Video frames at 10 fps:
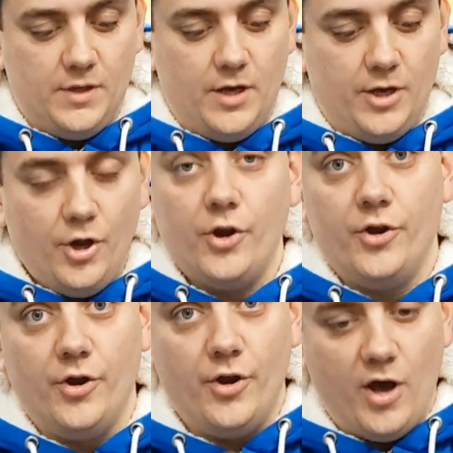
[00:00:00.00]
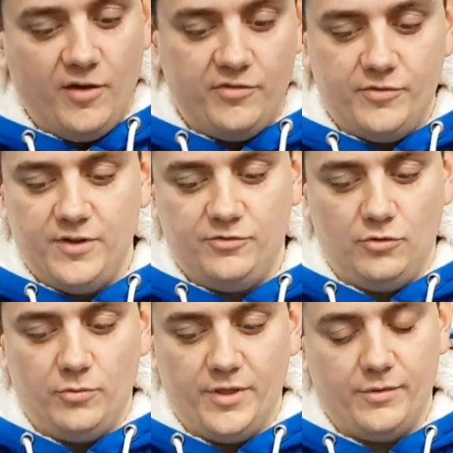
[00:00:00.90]
an on and an off, these all
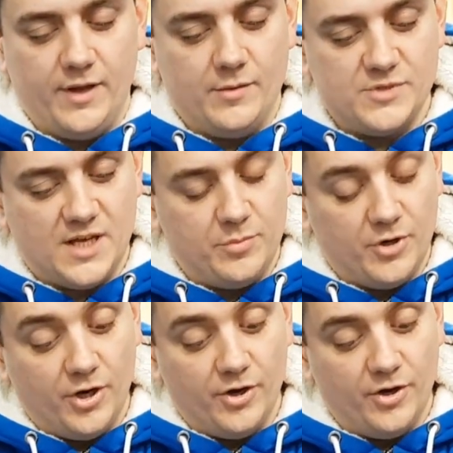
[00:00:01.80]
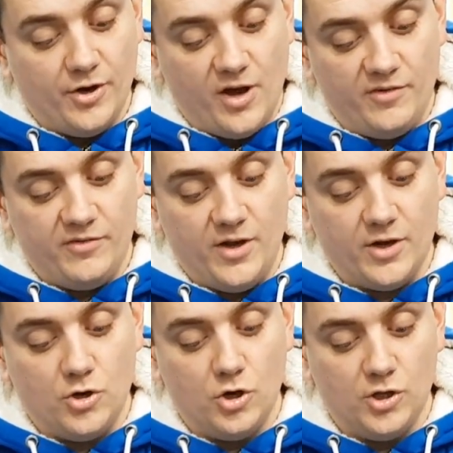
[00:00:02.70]
with 3M tape, an on and an off, a
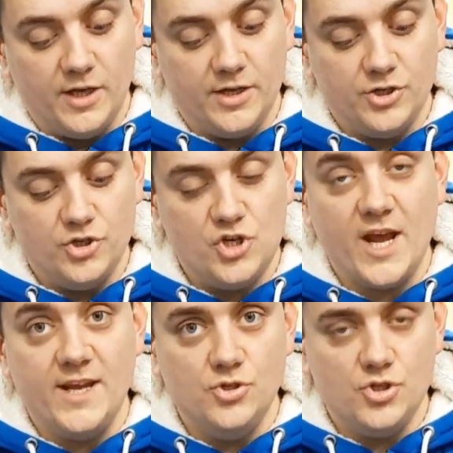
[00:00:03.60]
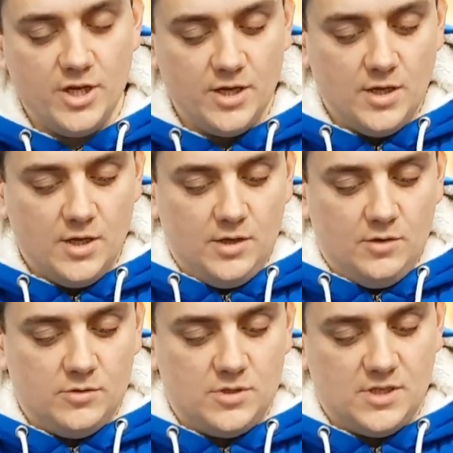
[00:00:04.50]
colour changer,
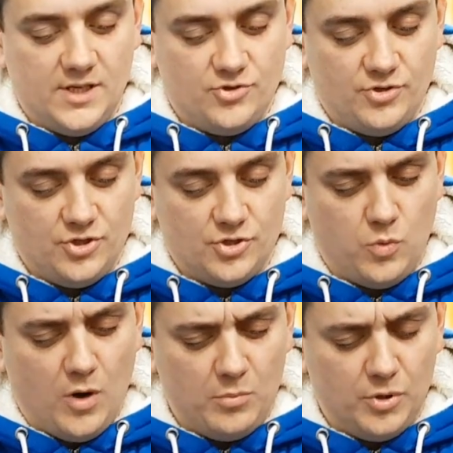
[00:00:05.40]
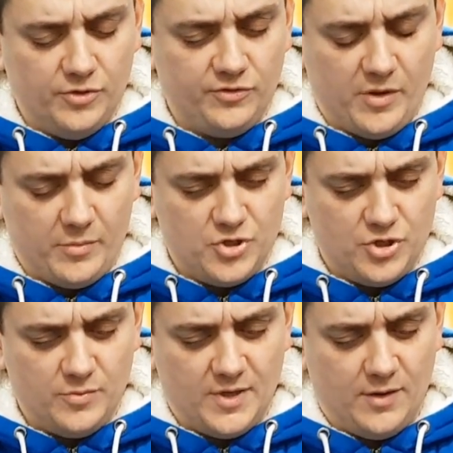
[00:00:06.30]
which is literally just one button, so I'm
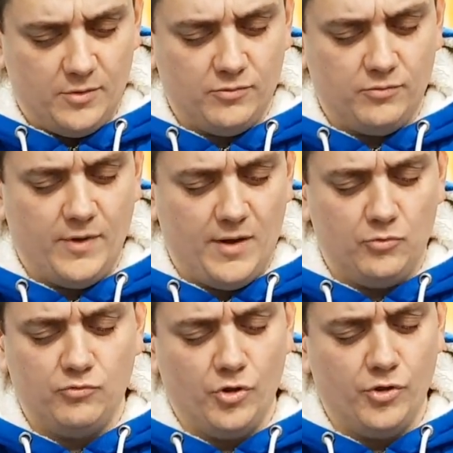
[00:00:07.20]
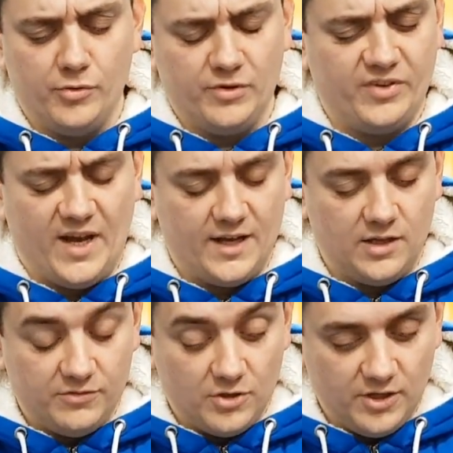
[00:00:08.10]
assuming that will run through a cycle
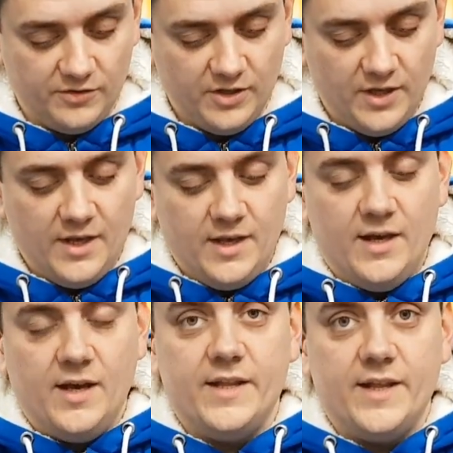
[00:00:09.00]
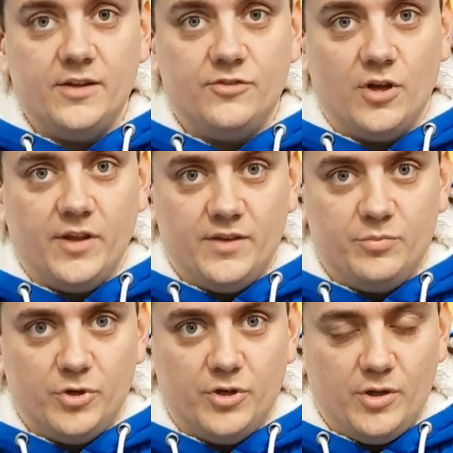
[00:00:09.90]
of colours, and then it's got this
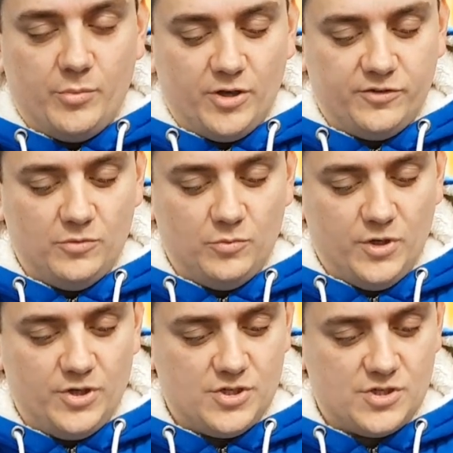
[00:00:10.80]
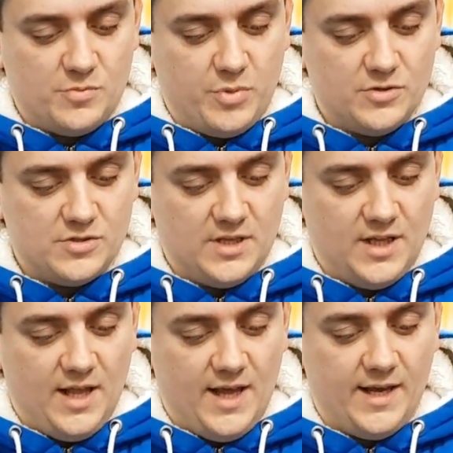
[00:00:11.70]
button at the bottom, which is supposedly
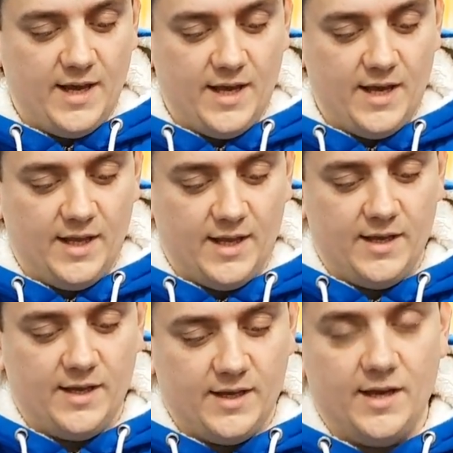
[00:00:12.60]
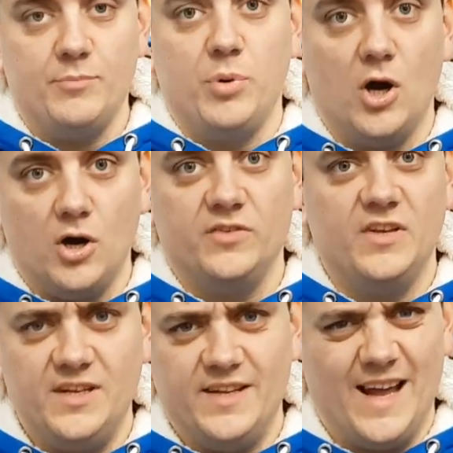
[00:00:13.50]
like a
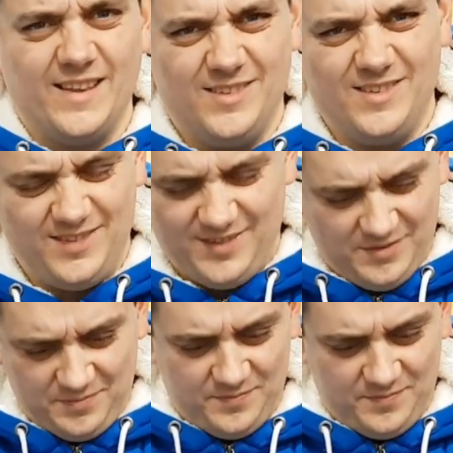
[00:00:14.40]
party dance